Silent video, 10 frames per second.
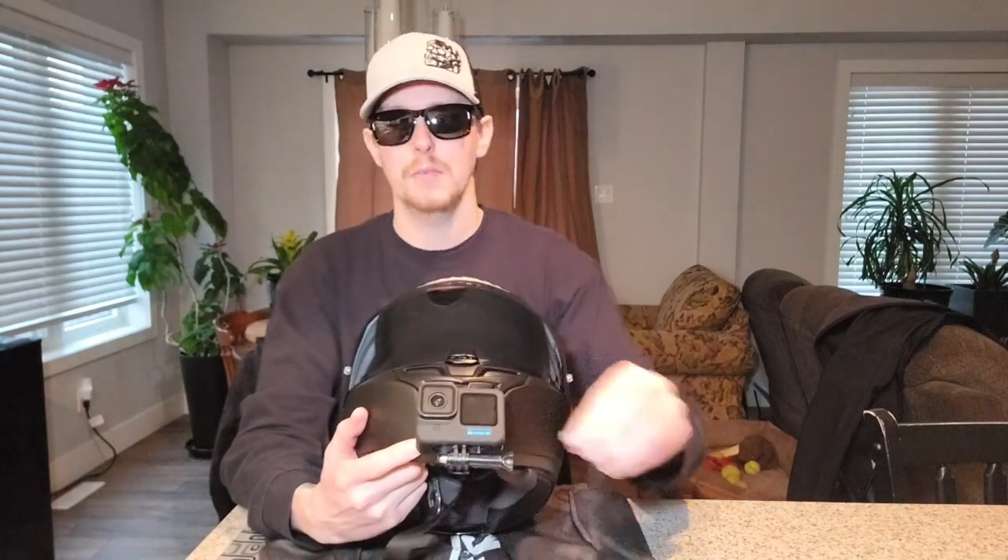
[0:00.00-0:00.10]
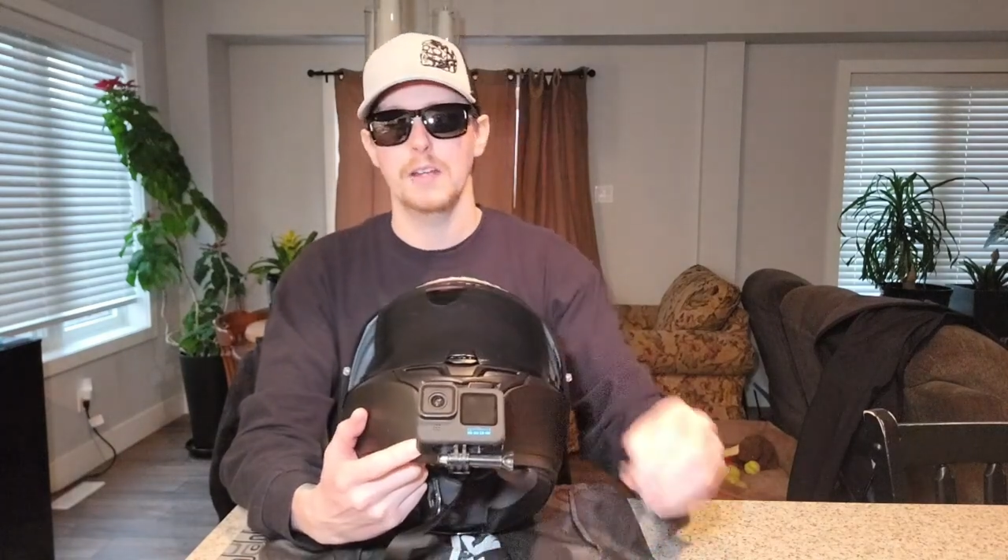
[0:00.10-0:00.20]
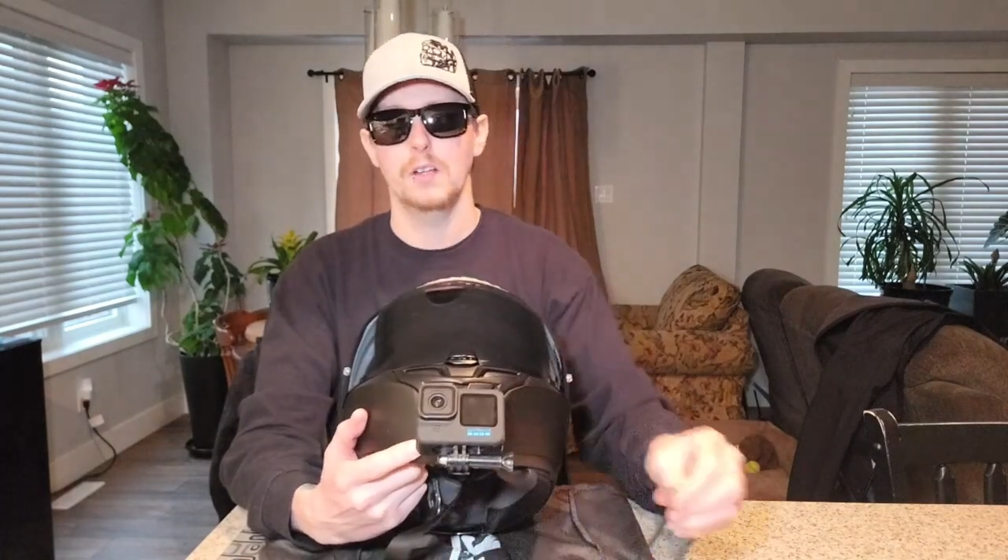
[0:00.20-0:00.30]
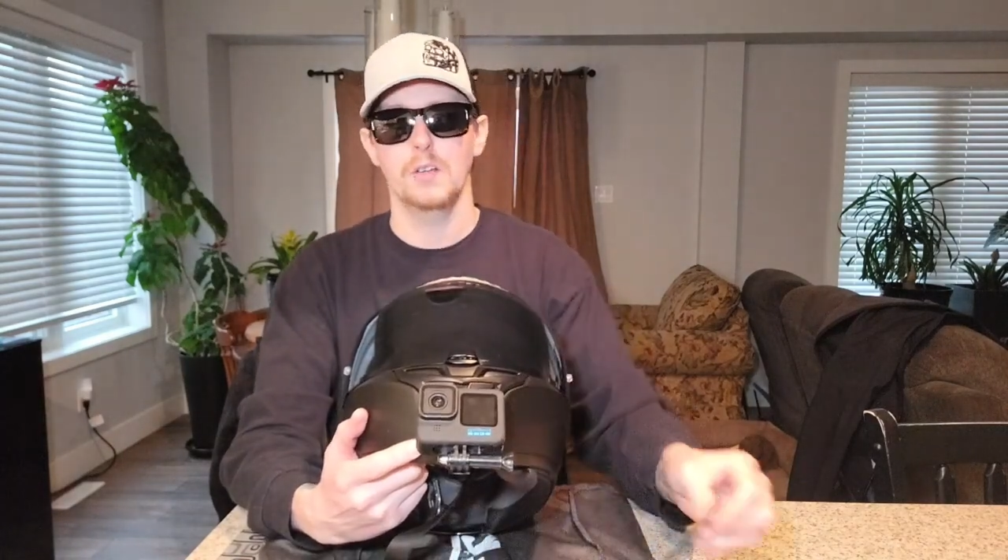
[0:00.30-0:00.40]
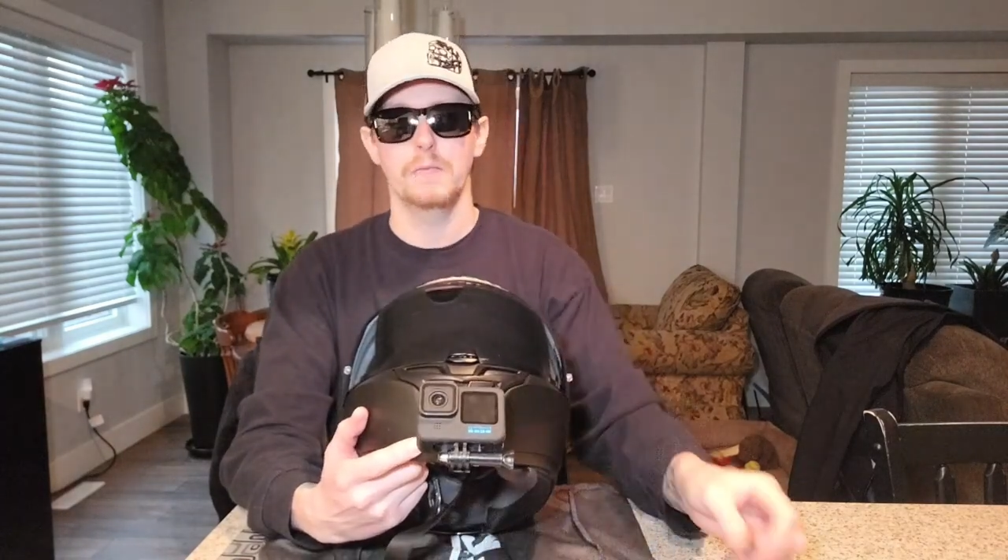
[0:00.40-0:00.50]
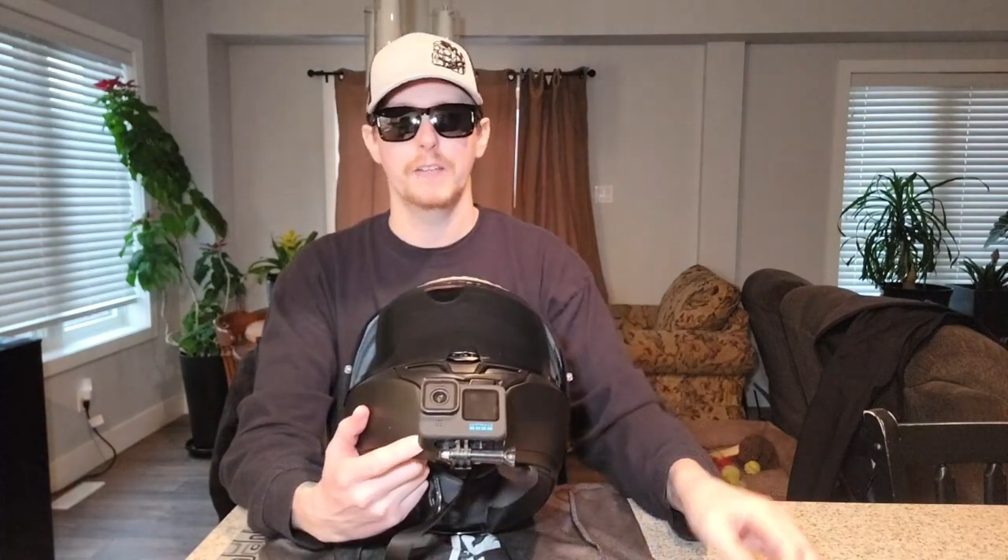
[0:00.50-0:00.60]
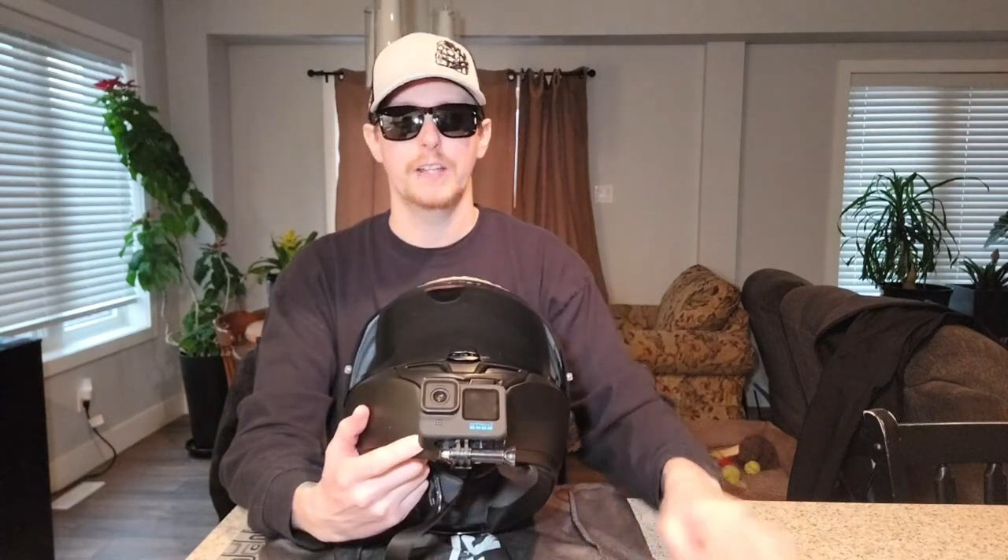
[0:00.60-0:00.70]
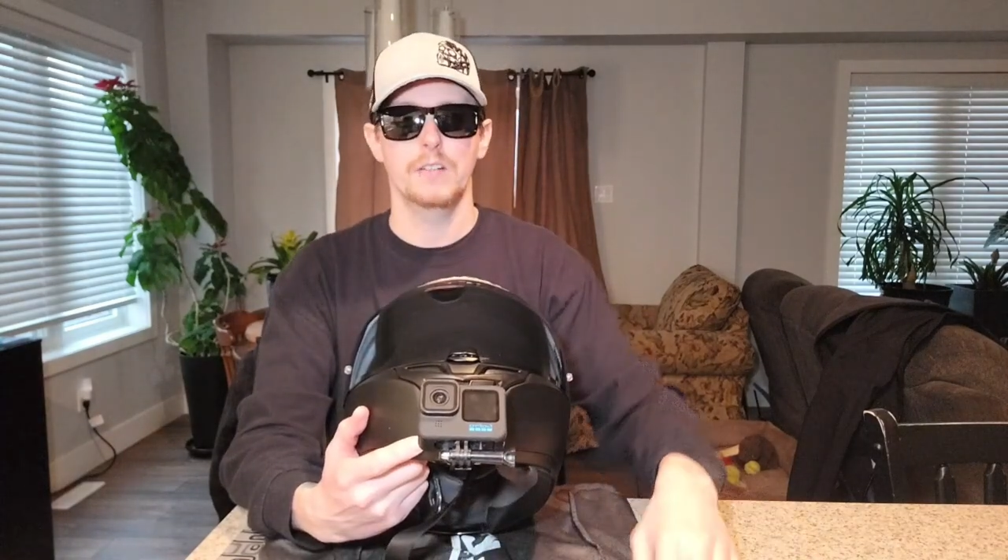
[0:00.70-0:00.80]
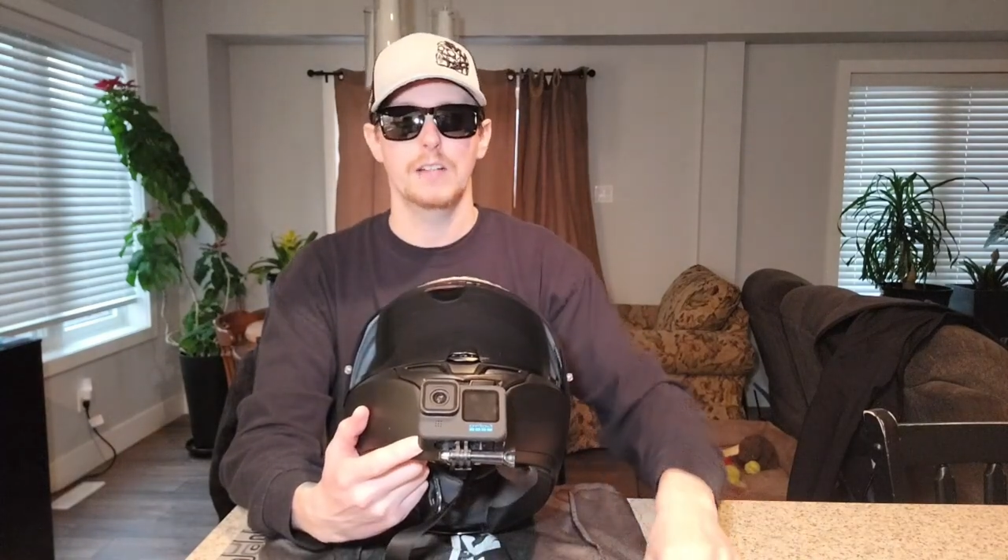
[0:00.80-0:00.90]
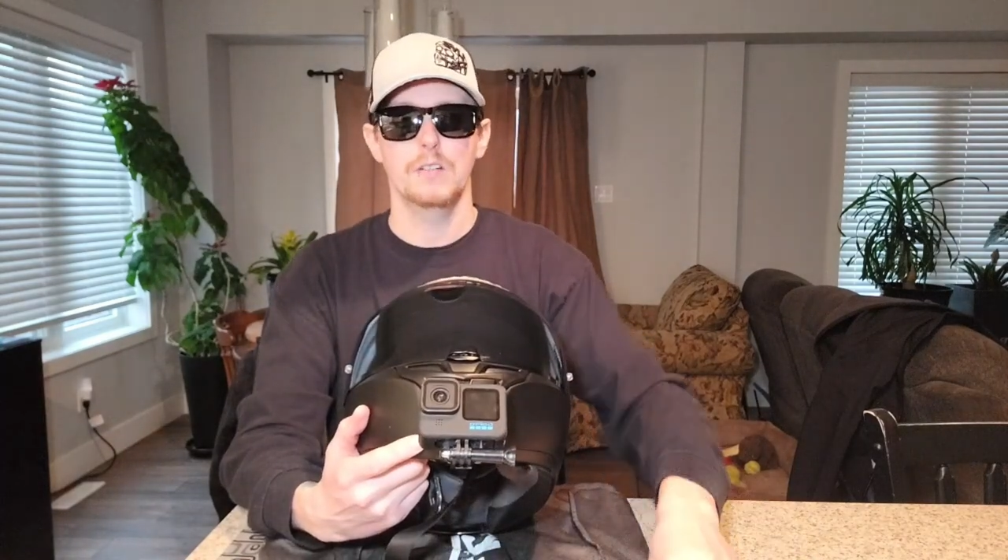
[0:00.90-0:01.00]
when I go to
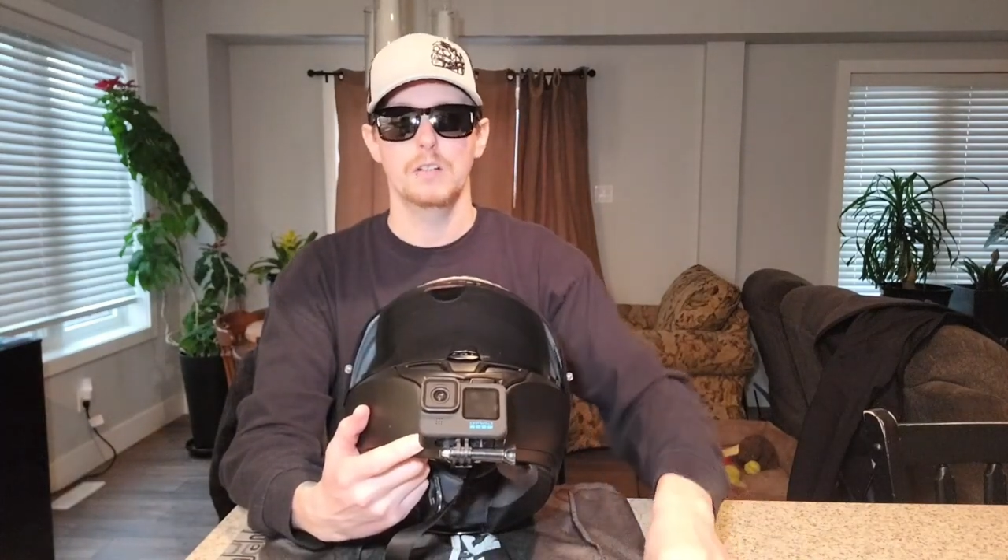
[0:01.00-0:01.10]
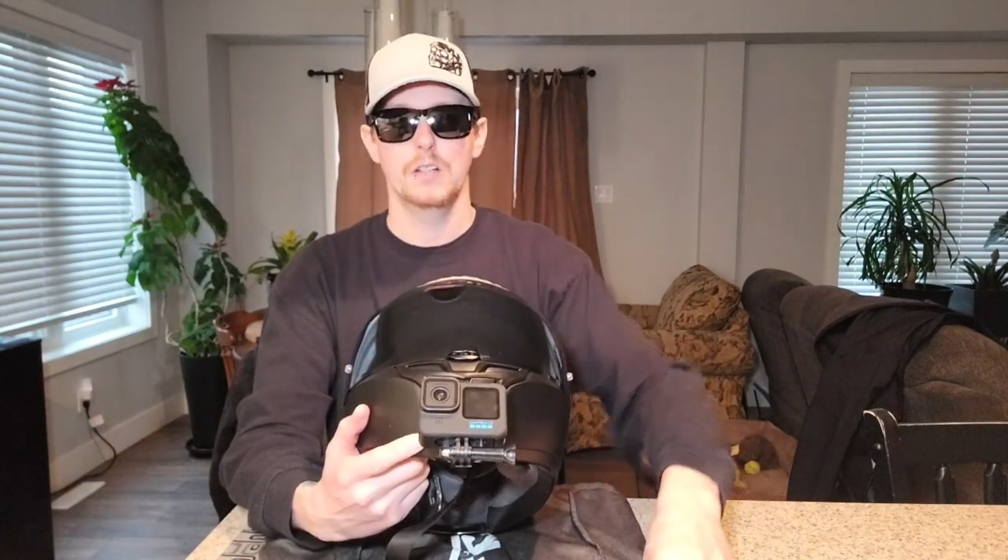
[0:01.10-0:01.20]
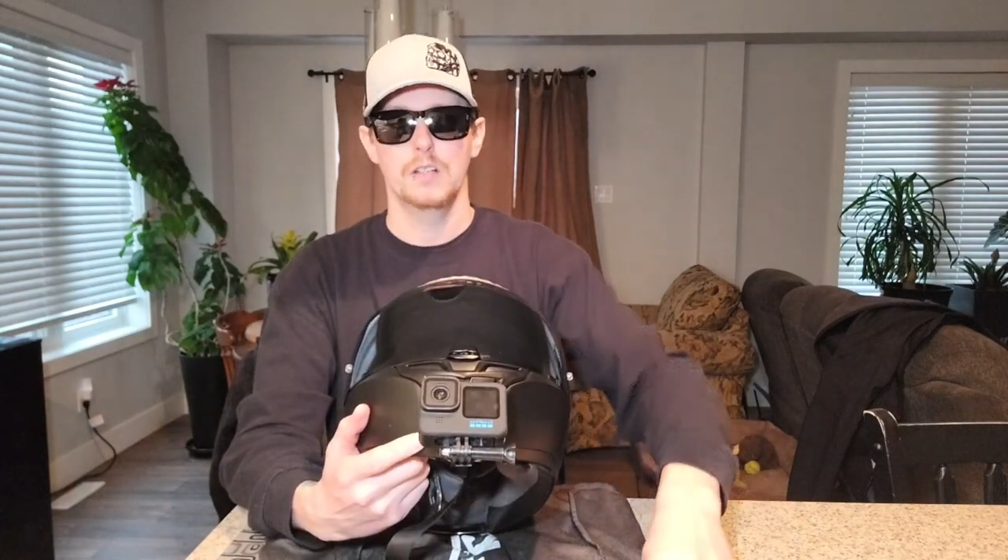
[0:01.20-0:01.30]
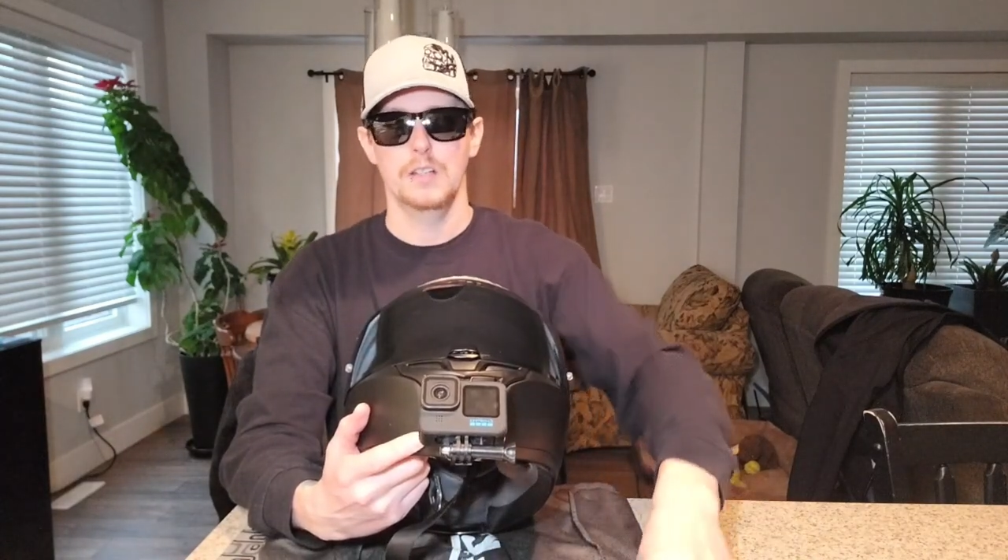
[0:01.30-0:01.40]
figure out